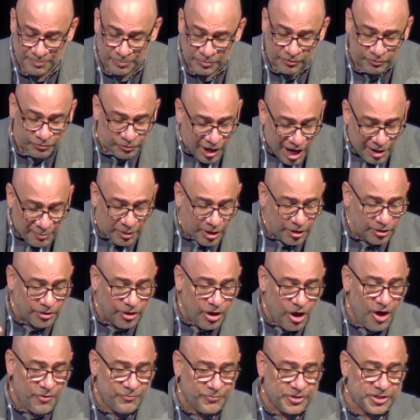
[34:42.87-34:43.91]
from her
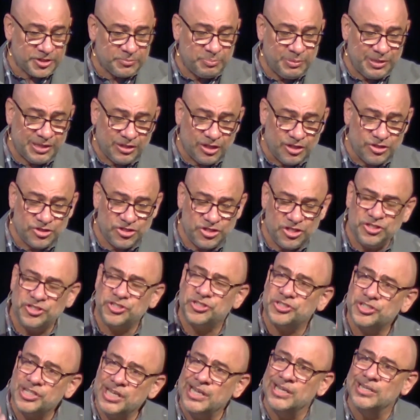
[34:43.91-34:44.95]
office because she
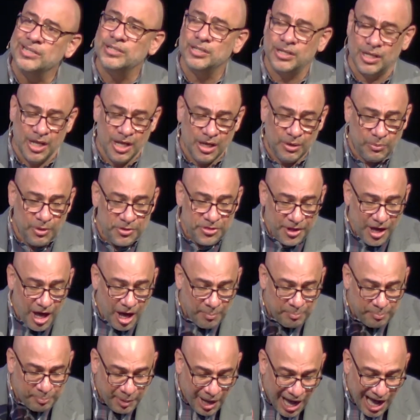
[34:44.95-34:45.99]
sinned with
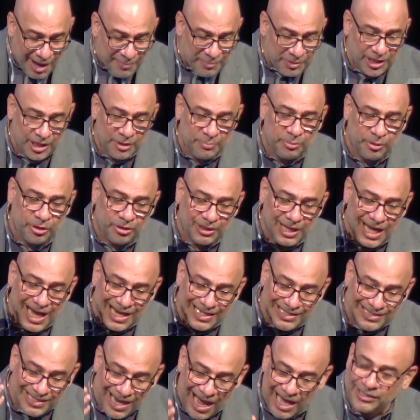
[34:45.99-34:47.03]
abominable
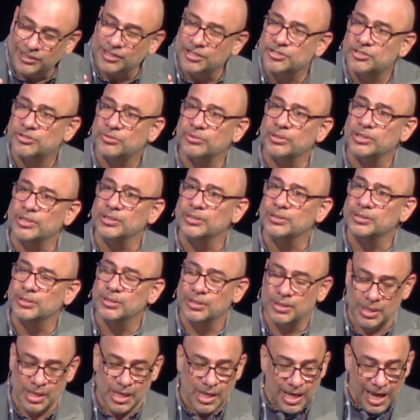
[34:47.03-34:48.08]
idolatry.
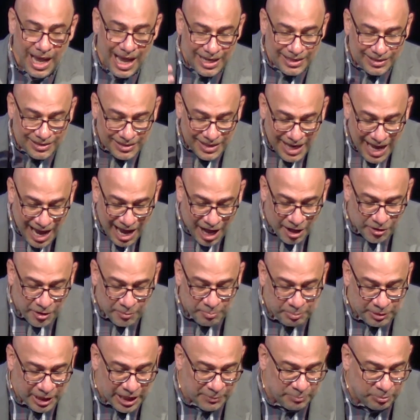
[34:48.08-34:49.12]
And now the
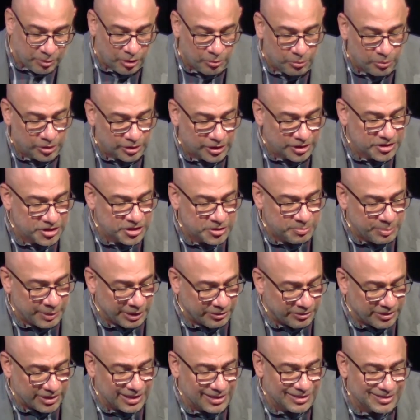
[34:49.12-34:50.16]
people will
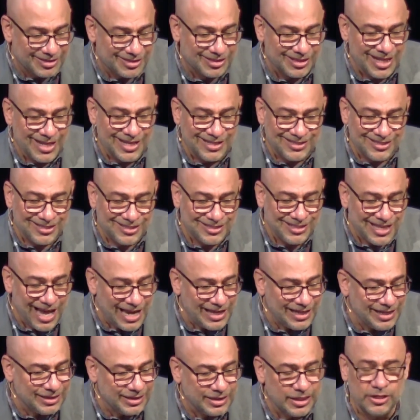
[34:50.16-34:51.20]
experience
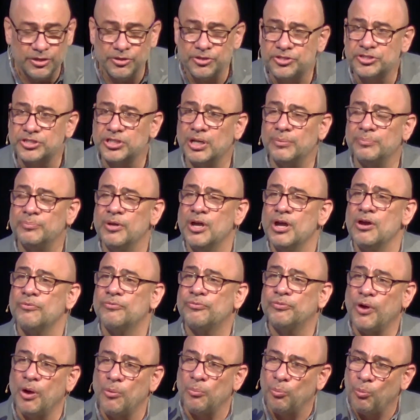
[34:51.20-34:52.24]
steady leadership
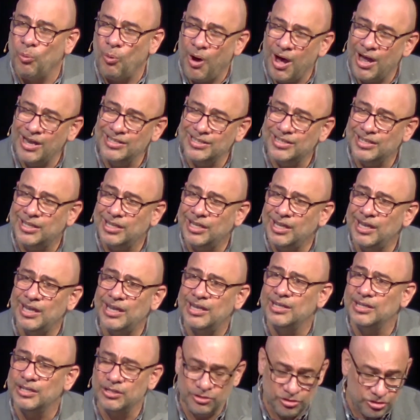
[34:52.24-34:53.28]
from one
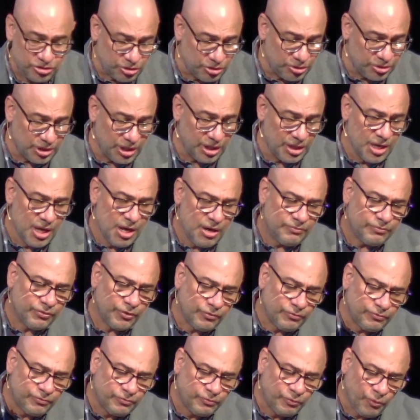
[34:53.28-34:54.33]
king in Judah for
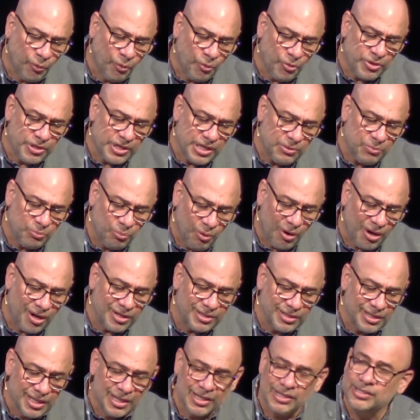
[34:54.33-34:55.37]
41
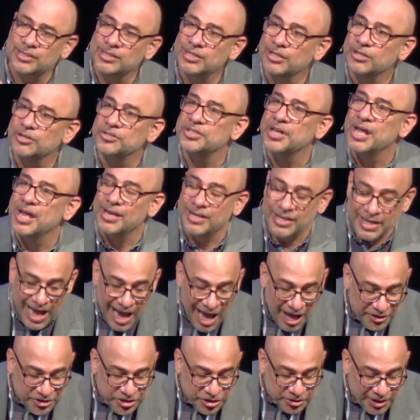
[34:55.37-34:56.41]
years. Now
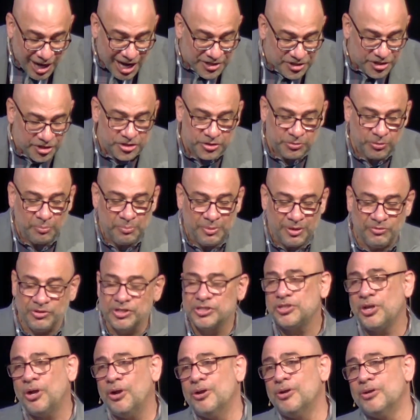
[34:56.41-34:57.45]
treasures will be
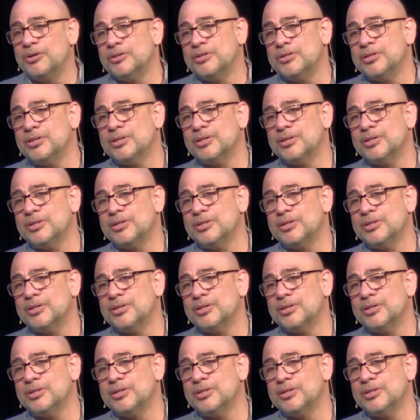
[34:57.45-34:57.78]
returned